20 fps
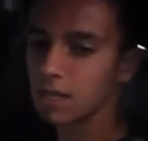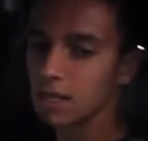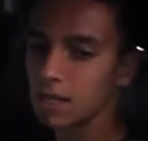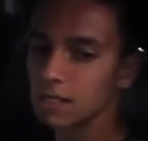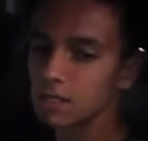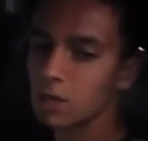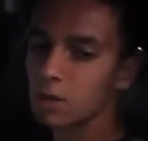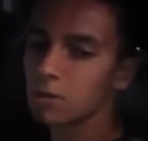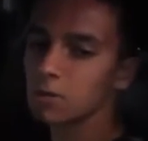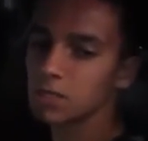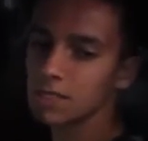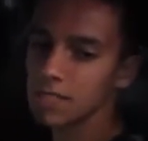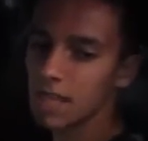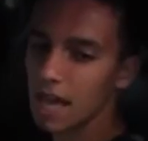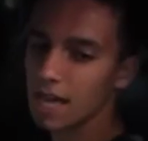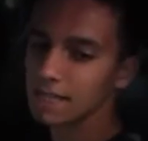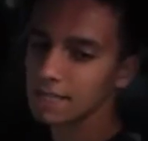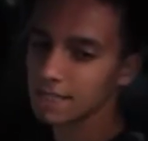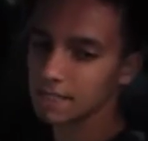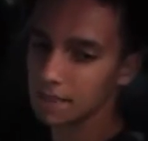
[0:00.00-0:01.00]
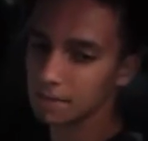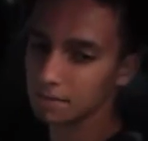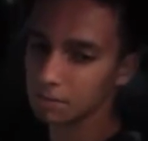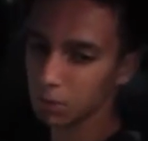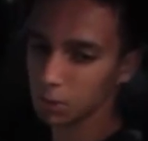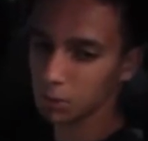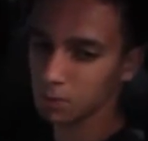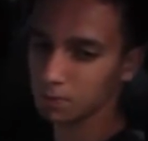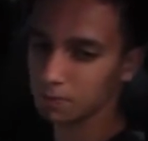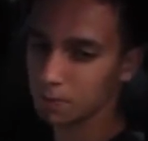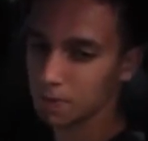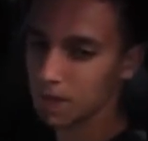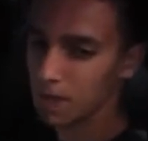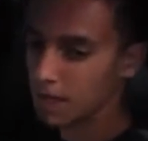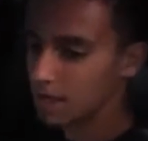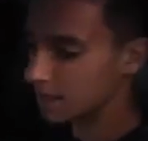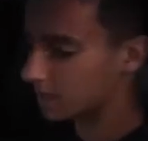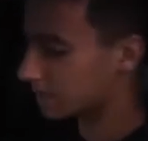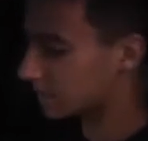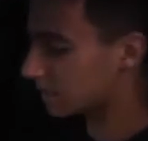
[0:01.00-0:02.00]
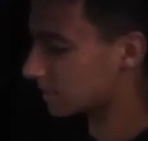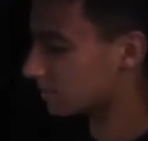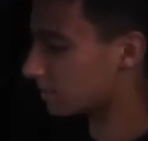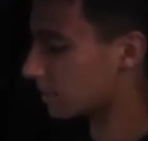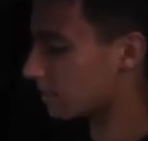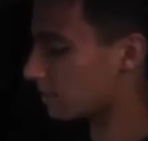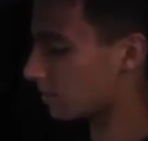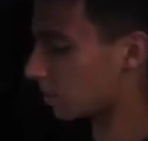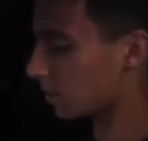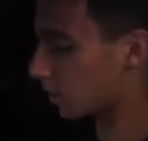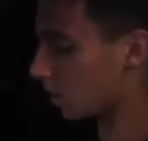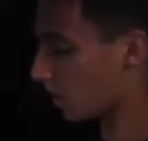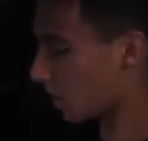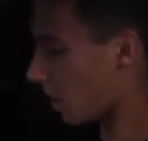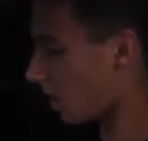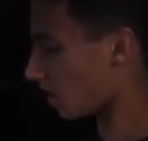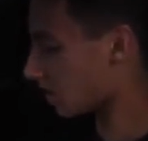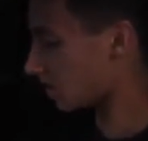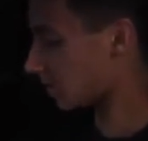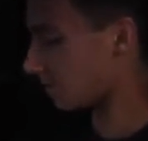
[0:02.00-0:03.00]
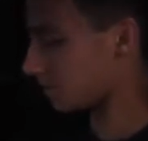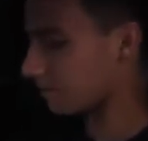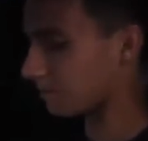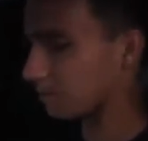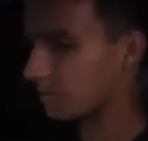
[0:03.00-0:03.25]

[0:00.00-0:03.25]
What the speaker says: It's almost that simple. This has been Berlagacademic.